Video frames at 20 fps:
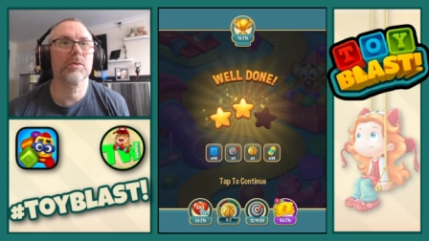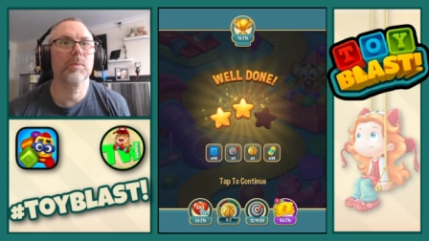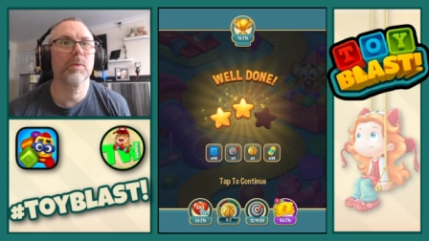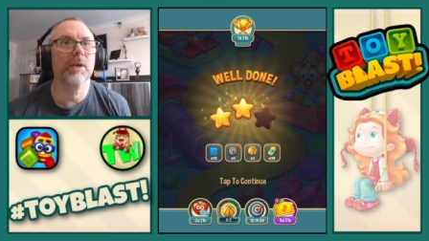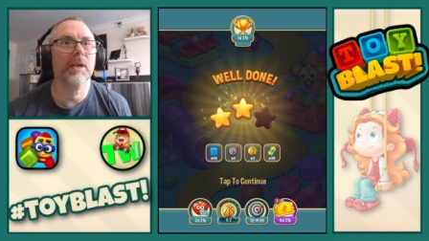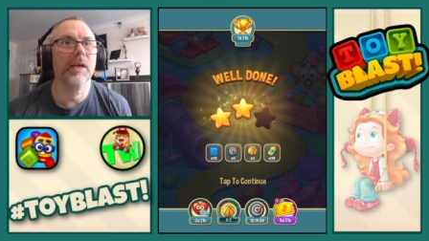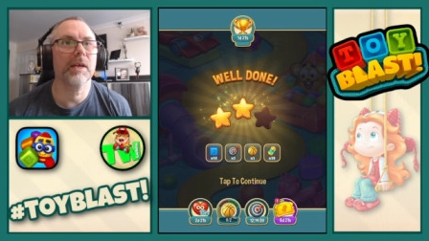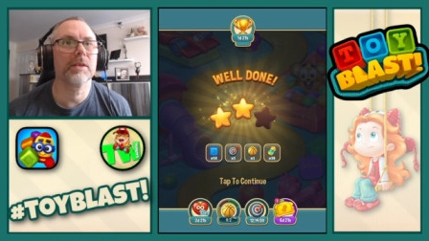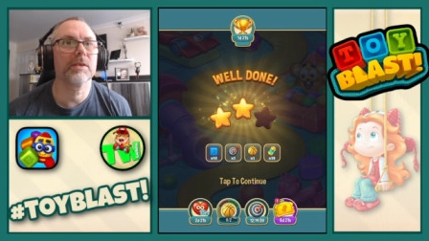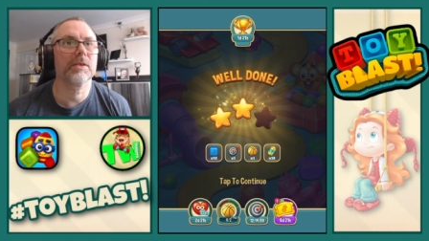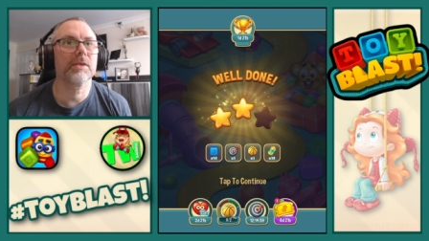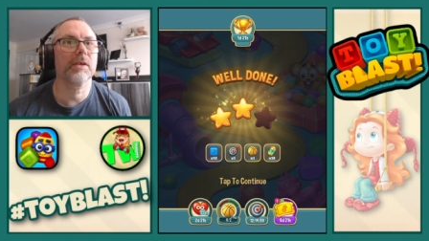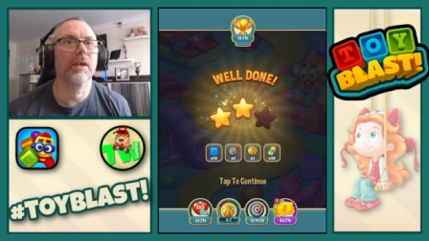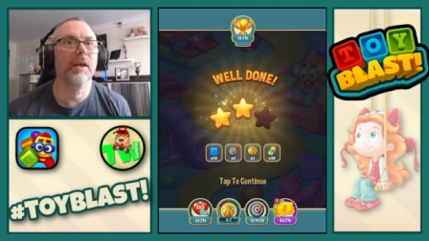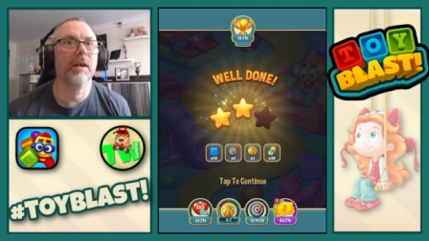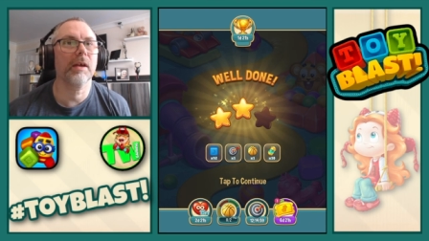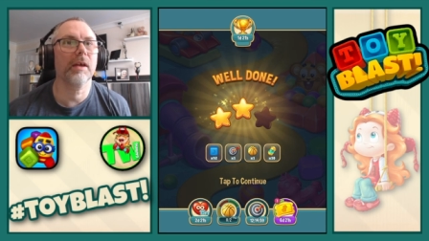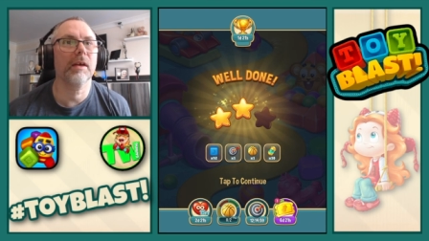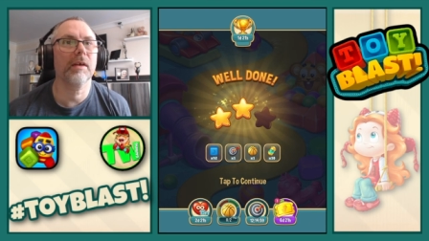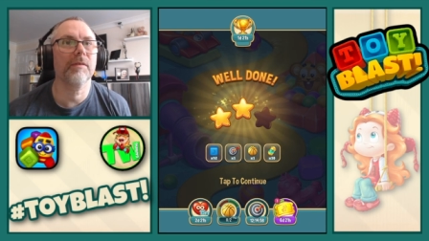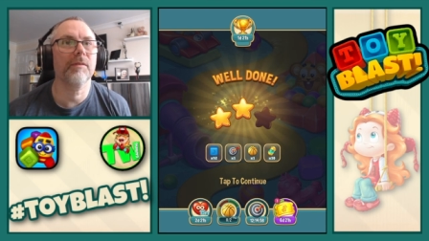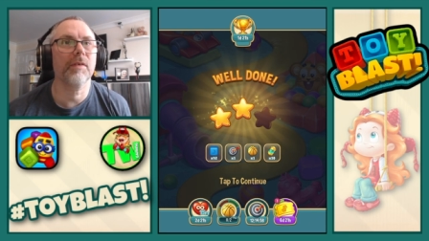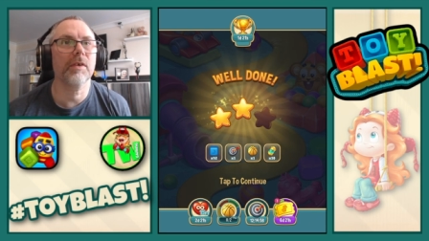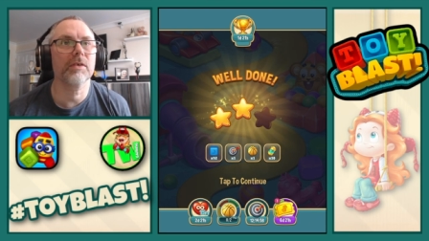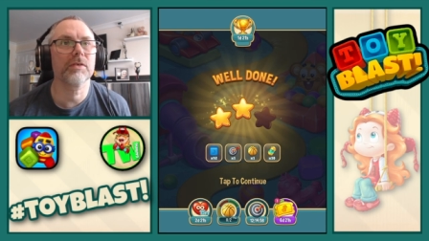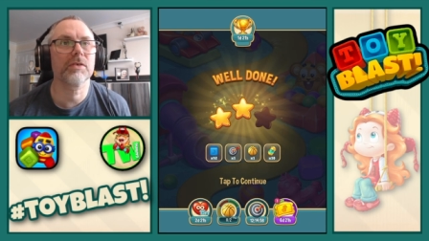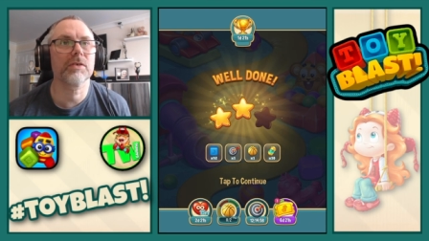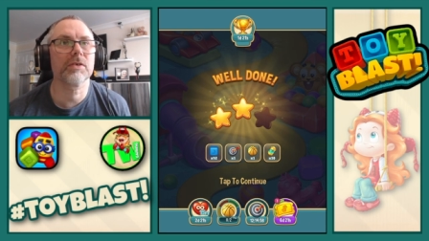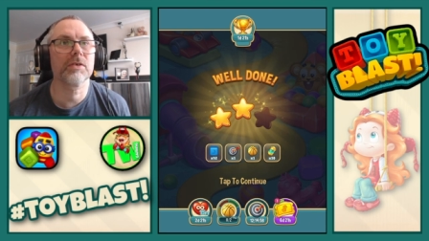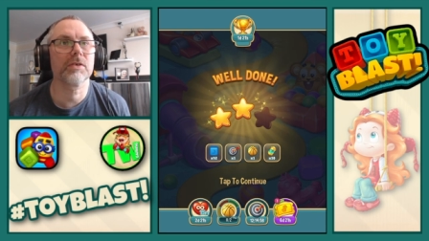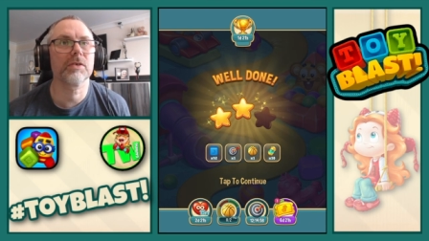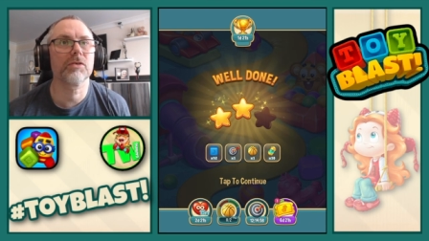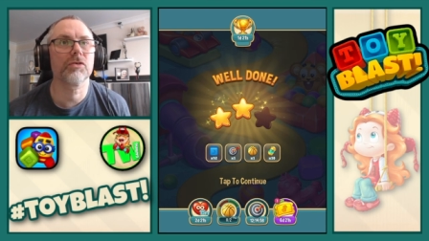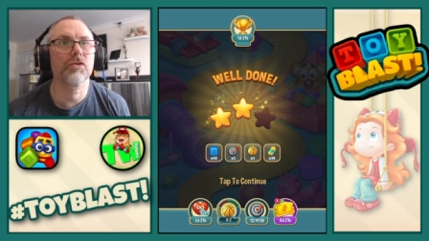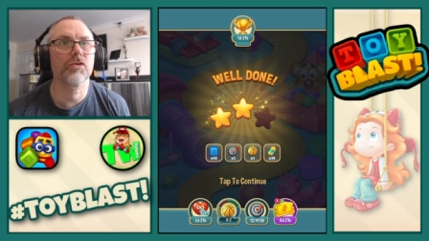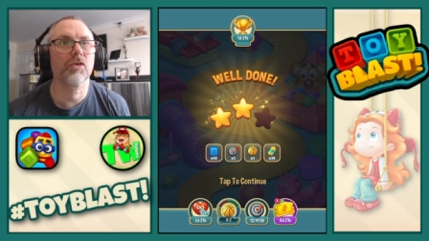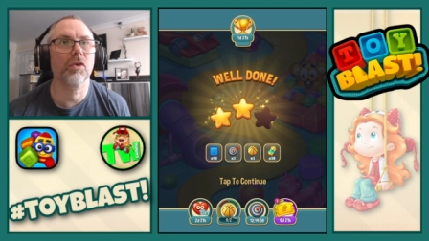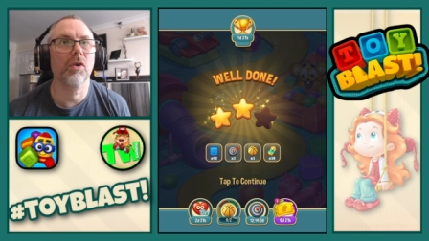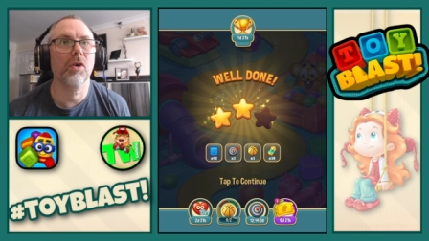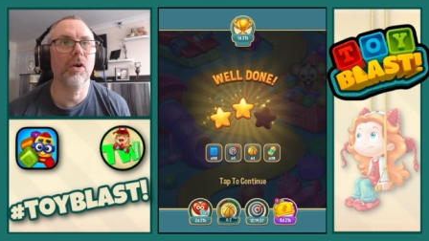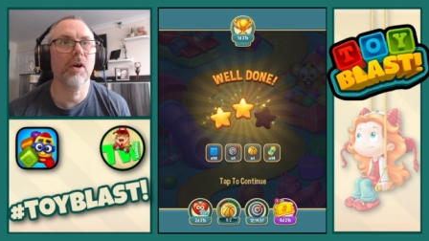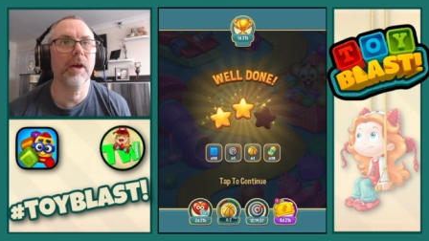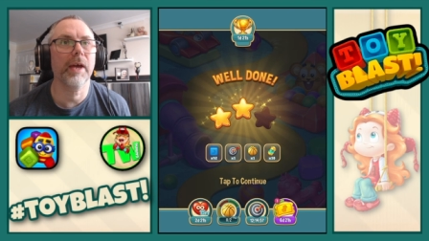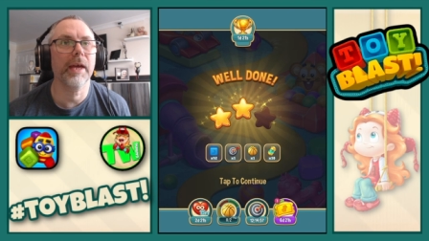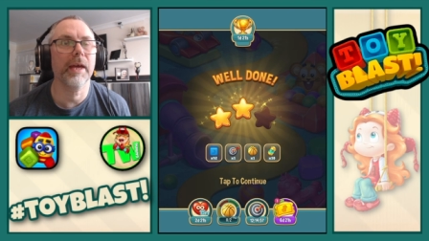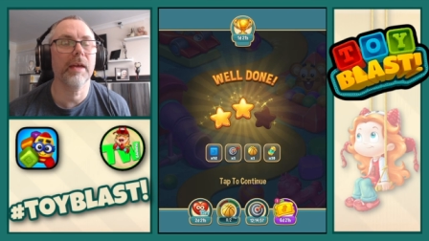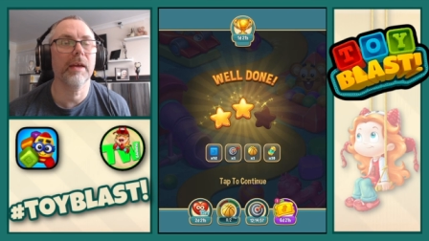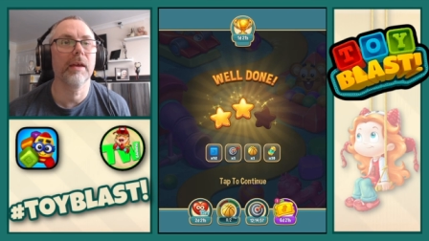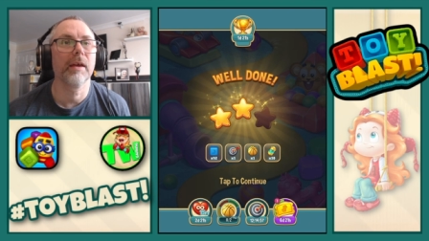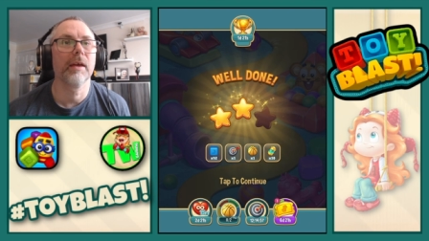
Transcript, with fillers: We get first try